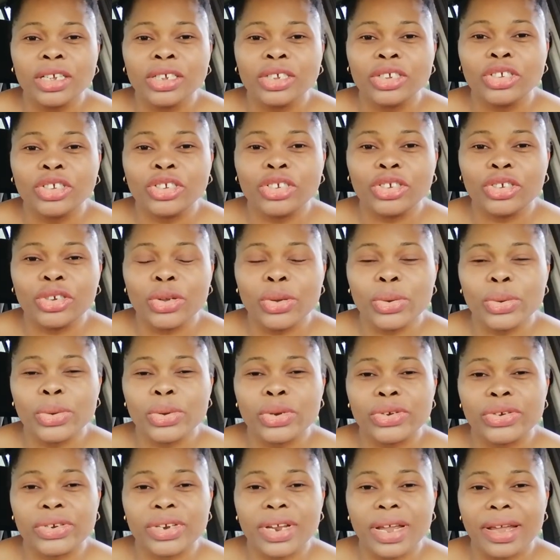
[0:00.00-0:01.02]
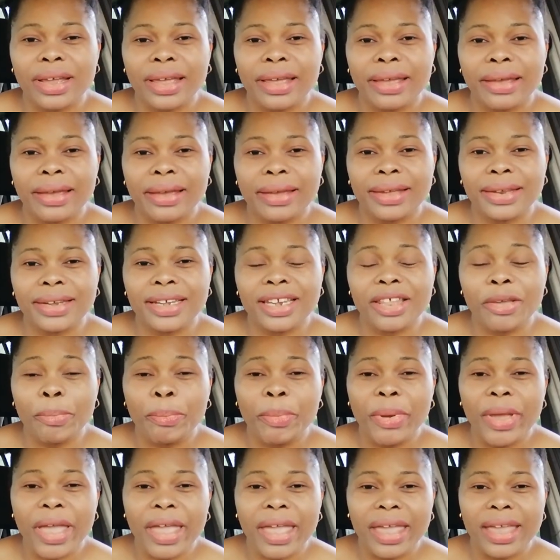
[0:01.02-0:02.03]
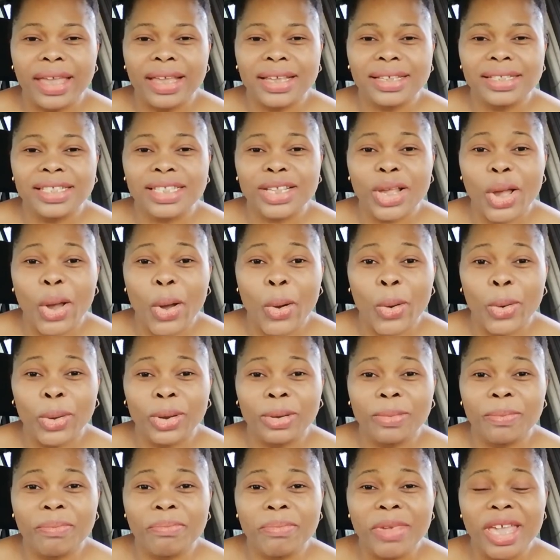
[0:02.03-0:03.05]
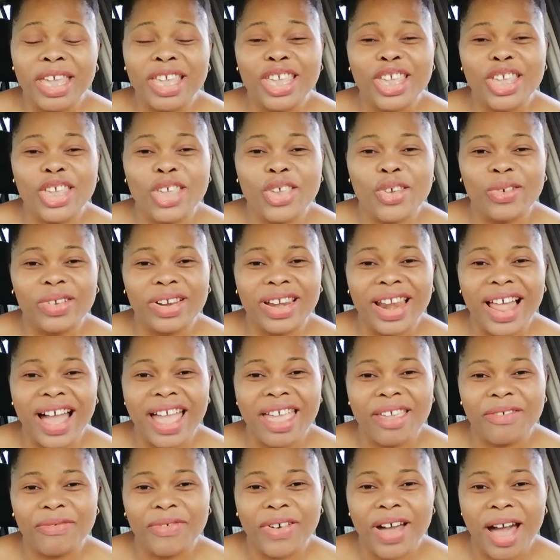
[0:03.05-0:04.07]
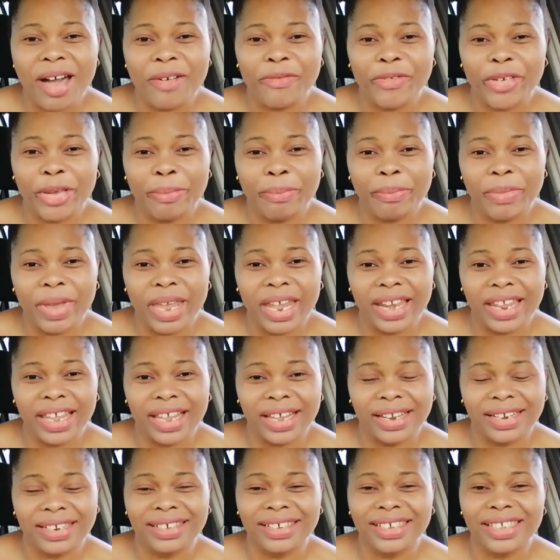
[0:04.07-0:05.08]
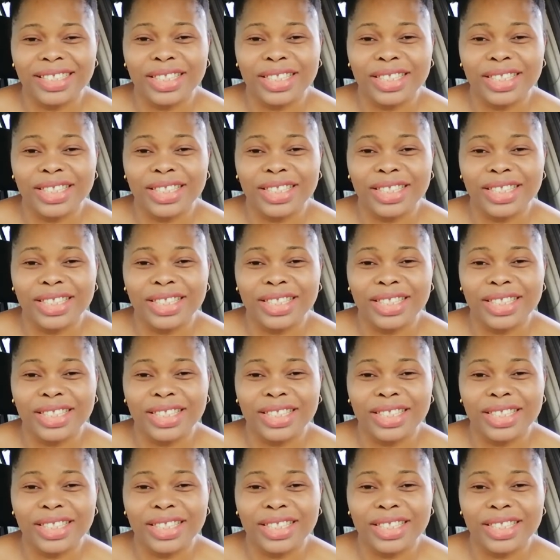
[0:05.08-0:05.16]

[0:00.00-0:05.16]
should depend on making your life have a meaning.